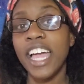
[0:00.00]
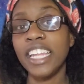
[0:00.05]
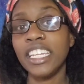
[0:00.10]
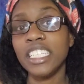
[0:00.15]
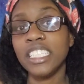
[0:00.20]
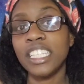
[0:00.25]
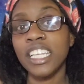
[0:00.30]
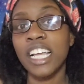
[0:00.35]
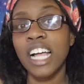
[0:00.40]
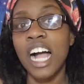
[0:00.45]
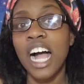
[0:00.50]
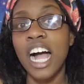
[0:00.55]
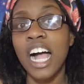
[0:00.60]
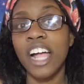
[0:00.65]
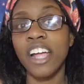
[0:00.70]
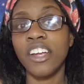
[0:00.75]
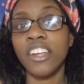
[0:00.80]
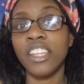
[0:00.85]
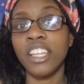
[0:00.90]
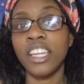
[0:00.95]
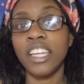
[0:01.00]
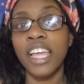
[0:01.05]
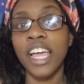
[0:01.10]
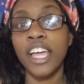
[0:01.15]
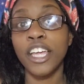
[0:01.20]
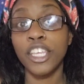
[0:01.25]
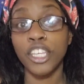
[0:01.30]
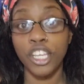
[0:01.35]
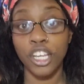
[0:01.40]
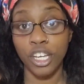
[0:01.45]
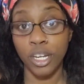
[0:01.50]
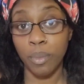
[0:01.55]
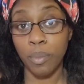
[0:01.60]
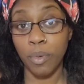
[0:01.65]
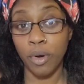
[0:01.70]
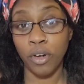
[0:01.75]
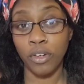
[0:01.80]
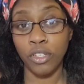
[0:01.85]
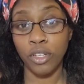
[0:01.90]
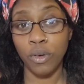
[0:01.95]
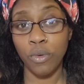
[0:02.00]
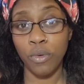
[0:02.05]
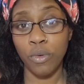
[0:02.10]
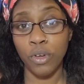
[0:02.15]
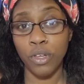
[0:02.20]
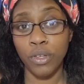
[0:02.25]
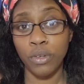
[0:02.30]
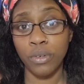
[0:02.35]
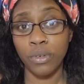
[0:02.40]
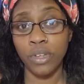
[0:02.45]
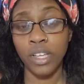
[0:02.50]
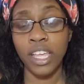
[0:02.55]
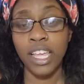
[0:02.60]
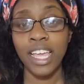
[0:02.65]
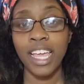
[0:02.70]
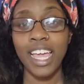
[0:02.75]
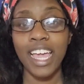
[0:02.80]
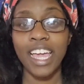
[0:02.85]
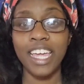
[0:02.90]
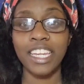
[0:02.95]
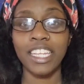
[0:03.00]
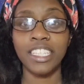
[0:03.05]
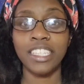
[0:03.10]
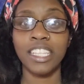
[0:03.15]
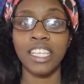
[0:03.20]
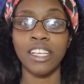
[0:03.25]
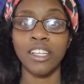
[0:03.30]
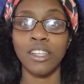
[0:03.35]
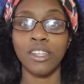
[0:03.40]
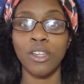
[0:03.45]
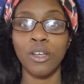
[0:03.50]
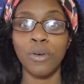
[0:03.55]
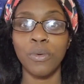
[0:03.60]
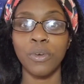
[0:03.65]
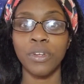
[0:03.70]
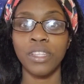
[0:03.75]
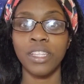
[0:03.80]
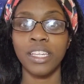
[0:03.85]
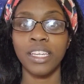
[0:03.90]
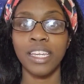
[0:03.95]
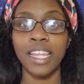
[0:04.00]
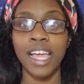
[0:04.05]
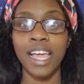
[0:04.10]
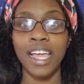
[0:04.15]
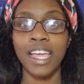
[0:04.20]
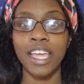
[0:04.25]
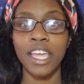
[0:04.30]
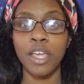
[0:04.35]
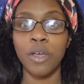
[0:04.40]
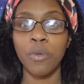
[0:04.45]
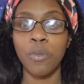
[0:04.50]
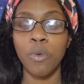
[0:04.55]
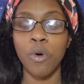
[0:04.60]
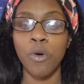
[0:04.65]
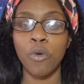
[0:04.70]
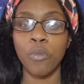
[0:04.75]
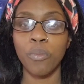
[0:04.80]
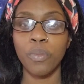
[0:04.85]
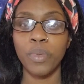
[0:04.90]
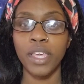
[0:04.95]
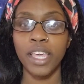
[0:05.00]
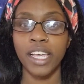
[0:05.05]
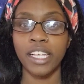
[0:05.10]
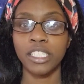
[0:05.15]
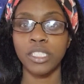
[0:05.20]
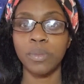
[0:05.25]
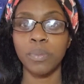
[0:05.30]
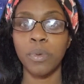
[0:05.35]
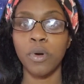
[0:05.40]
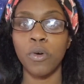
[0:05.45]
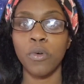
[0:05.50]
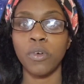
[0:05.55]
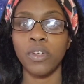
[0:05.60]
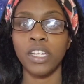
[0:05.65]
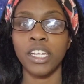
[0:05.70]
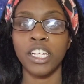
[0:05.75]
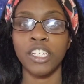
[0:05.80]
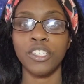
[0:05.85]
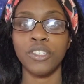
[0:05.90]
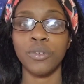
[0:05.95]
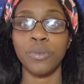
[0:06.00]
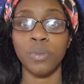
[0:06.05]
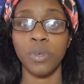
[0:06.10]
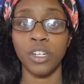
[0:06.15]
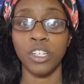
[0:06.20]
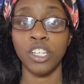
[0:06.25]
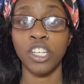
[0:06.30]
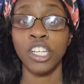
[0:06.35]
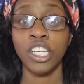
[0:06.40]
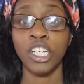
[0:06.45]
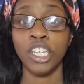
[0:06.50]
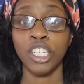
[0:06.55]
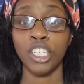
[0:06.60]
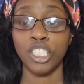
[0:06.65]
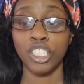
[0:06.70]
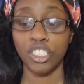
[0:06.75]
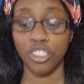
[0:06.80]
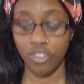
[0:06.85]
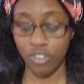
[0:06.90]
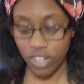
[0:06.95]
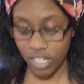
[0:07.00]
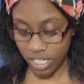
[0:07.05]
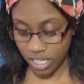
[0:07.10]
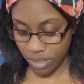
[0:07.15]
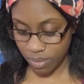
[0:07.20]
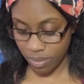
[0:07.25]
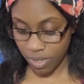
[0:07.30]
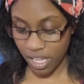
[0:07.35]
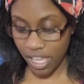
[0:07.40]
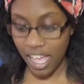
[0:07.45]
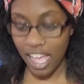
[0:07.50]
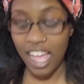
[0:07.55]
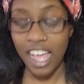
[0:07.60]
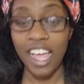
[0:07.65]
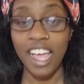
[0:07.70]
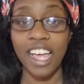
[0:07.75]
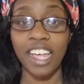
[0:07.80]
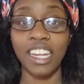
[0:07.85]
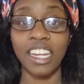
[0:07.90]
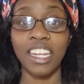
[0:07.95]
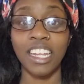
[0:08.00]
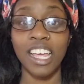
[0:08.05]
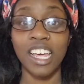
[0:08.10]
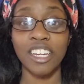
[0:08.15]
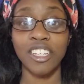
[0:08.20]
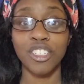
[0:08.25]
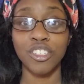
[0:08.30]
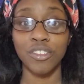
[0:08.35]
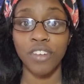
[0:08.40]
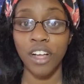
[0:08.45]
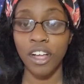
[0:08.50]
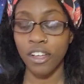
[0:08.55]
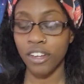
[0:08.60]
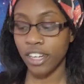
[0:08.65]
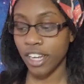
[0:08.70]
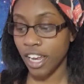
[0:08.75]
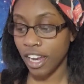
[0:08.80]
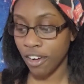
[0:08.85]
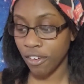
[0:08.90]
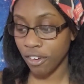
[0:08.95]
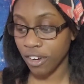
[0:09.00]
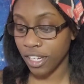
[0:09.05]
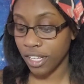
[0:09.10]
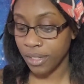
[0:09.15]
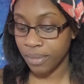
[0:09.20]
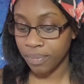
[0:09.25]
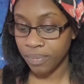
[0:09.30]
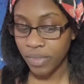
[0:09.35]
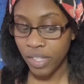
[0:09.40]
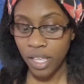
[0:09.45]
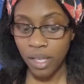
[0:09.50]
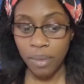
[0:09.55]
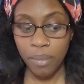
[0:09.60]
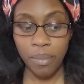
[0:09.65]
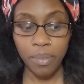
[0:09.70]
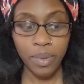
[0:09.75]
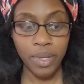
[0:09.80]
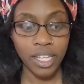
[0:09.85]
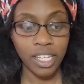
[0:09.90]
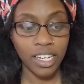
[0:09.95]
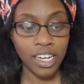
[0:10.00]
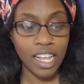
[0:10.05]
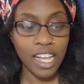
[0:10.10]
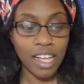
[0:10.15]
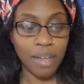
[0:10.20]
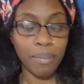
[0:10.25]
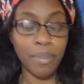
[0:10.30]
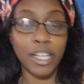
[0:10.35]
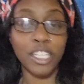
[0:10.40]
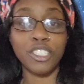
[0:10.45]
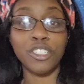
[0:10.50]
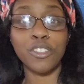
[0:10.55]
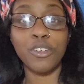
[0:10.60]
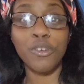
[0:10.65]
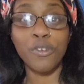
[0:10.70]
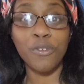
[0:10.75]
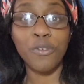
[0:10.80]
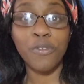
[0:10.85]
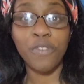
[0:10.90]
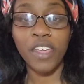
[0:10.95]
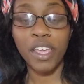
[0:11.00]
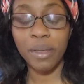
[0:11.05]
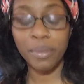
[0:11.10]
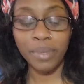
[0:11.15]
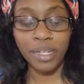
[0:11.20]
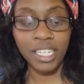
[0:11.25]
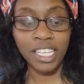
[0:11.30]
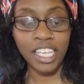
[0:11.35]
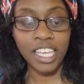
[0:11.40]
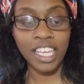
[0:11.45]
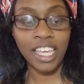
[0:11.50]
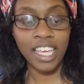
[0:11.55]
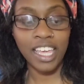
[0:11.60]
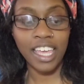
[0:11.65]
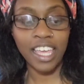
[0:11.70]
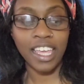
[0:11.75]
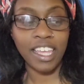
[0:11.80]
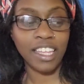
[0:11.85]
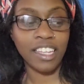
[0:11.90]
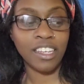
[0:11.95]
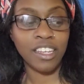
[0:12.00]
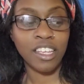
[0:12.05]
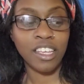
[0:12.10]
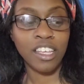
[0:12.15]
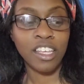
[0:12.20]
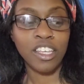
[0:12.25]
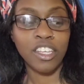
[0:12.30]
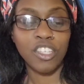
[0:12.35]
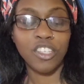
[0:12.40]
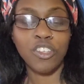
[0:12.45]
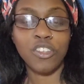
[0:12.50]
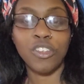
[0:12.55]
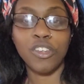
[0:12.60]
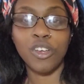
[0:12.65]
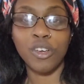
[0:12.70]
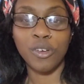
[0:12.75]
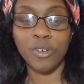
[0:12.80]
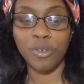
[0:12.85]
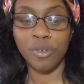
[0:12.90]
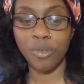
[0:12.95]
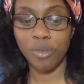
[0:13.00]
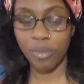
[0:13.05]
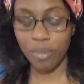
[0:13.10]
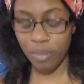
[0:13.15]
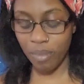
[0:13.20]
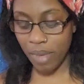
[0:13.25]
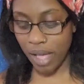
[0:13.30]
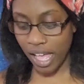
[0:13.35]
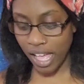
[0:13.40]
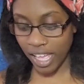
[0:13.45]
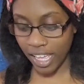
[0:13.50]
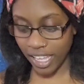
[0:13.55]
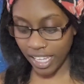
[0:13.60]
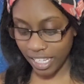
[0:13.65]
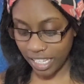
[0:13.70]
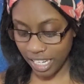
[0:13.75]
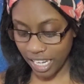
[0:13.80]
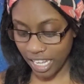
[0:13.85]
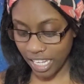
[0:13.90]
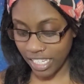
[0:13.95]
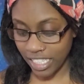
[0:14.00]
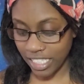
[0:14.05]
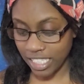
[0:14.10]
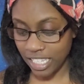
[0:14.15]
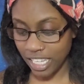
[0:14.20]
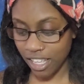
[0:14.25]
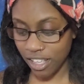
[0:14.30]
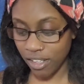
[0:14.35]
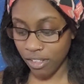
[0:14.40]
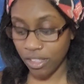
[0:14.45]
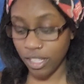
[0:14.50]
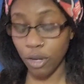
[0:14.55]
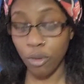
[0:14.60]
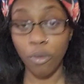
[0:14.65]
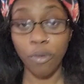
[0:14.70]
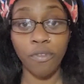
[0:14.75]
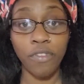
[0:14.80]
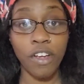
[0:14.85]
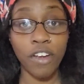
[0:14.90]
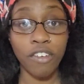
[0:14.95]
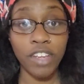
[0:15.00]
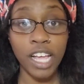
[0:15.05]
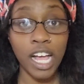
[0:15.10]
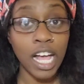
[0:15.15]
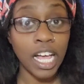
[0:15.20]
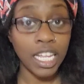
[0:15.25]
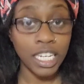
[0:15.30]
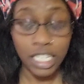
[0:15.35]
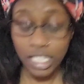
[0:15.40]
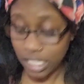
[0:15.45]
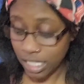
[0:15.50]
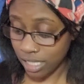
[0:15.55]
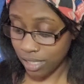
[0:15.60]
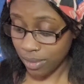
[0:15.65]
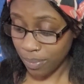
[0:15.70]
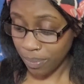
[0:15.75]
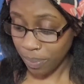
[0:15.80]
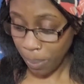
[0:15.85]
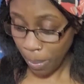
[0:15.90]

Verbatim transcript: Anything higher than that, you're going to burn the oil. Anything lower than that, it won't be as potent as you want. Trust me, I had a lot of trial and error, but my soul family and, you know, my clientele, they were very honest